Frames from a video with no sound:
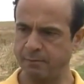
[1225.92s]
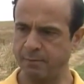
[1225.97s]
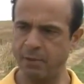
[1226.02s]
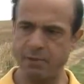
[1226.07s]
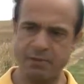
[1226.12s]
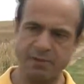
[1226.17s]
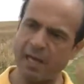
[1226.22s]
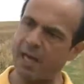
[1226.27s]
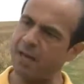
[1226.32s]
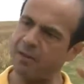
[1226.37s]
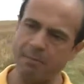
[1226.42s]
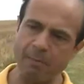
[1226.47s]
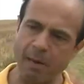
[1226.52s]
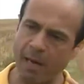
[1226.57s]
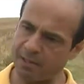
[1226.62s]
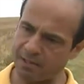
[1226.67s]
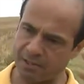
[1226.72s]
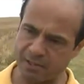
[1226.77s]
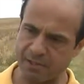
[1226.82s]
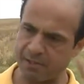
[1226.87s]
Because they are the
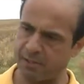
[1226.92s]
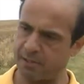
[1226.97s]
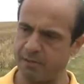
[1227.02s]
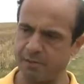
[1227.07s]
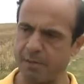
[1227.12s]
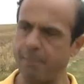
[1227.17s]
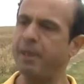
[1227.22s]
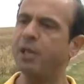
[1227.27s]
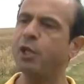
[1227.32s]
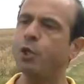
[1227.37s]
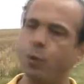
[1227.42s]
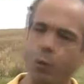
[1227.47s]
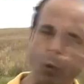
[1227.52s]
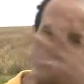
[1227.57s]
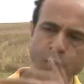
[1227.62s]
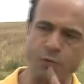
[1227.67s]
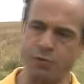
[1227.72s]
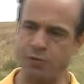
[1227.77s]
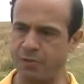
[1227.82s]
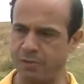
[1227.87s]
masks, the many
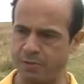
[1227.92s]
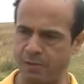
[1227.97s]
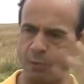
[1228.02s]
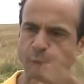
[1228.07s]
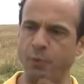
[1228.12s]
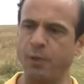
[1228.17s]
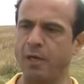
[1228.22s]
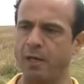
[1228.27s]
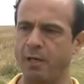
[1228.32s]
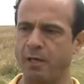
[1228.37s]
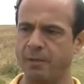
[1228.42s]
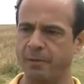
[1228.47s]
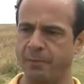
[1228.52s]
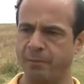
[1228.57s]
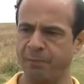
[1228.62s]
who's that we are.